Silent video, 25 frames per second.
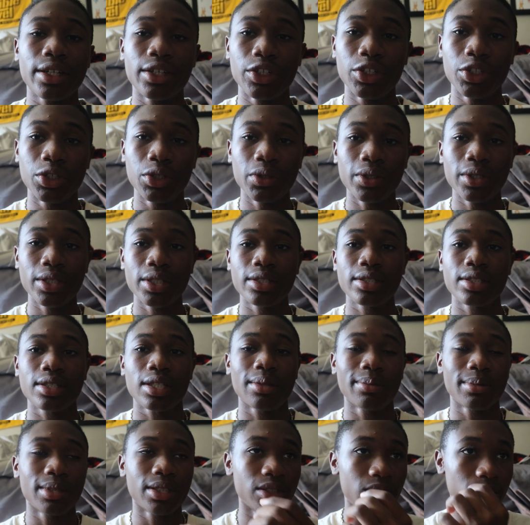going to do is
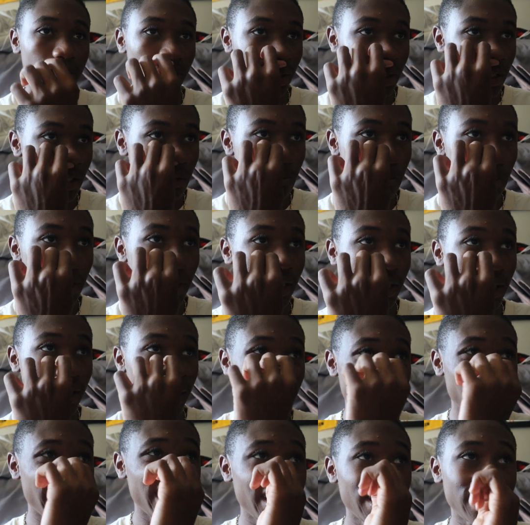I'm going to do this
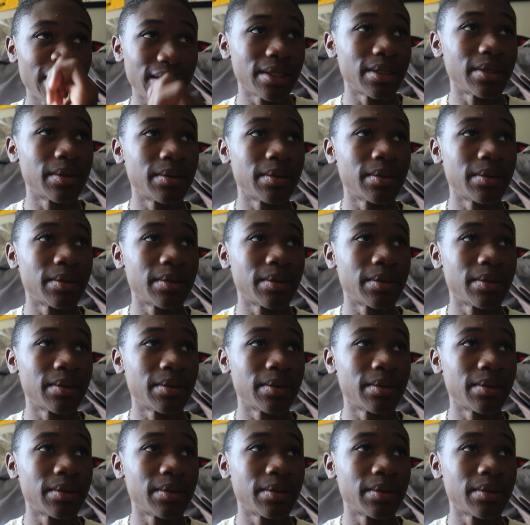PLA.